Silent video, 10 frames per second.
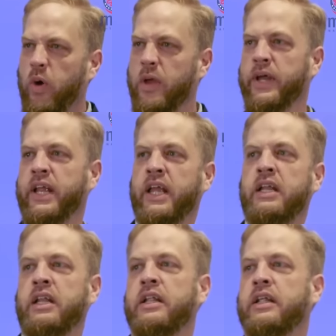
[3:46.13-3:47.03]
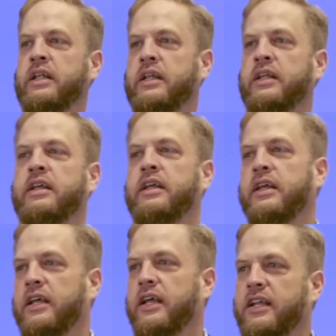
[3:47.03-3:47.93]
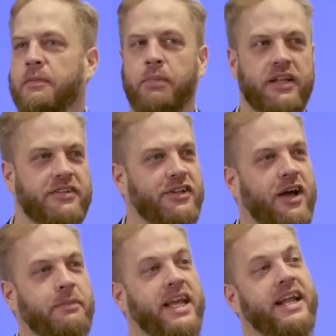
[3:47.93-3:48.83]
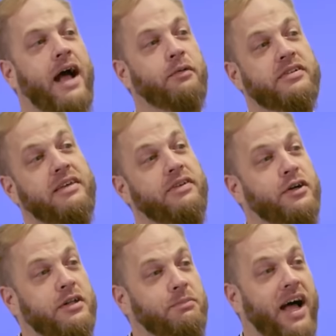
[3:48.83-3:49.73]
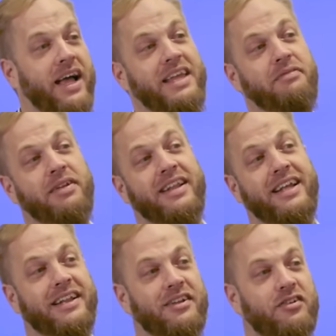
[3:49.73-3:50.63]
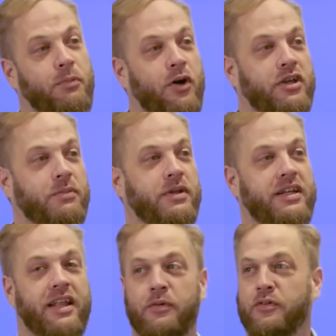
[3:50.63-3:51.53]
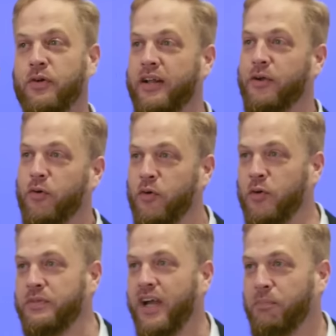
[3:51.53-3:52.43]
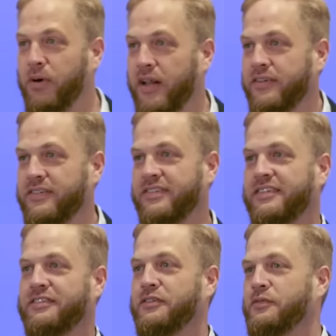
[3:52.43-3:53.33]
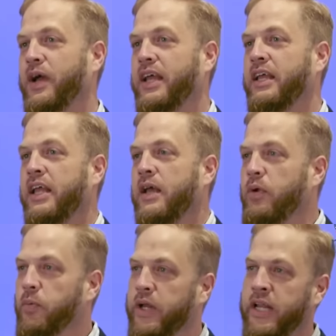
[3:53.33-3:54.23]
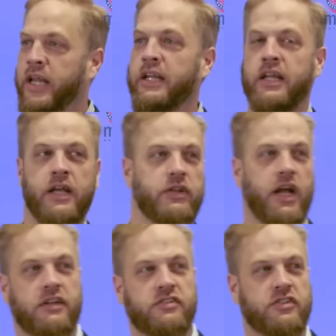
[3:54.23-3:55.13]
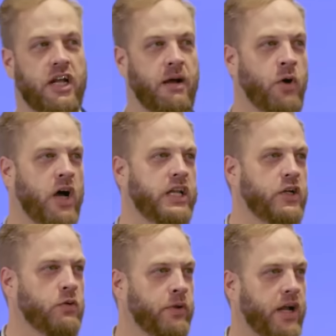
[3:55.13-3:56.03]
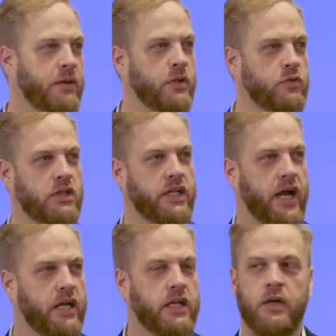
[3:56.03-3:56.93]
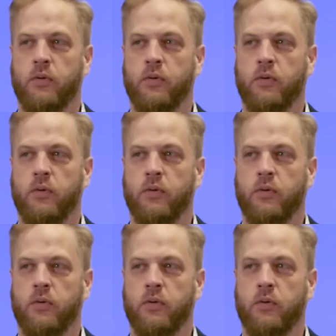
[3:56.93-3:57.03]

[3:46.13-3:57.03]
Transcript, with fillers: We went in, and the brother saw me, and I was giving khutbah even then in this small community. They were trying to groom young brothers and sisters, right? We went in, it was like, Assalamu alaikum wa rahmatullah.